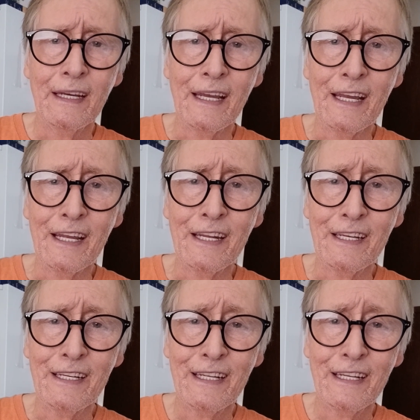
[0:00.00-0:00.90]

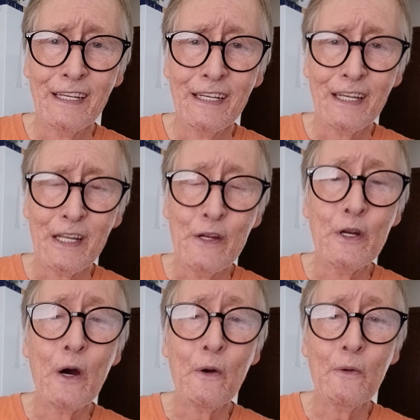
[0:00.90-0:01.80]
And, you
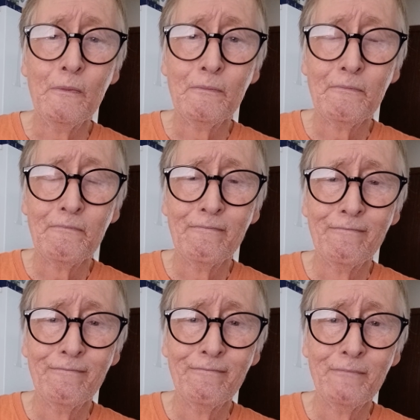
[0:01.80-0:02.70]
know,
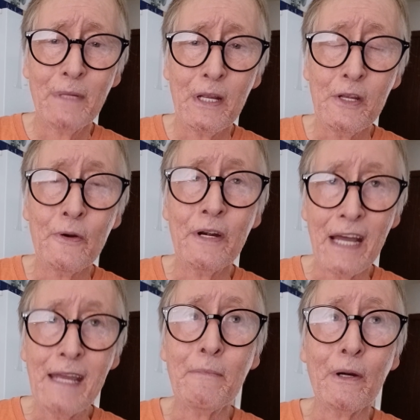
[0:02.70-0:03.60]
your
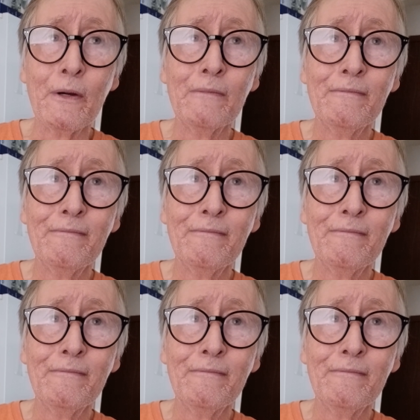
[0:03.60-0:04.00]
neighbor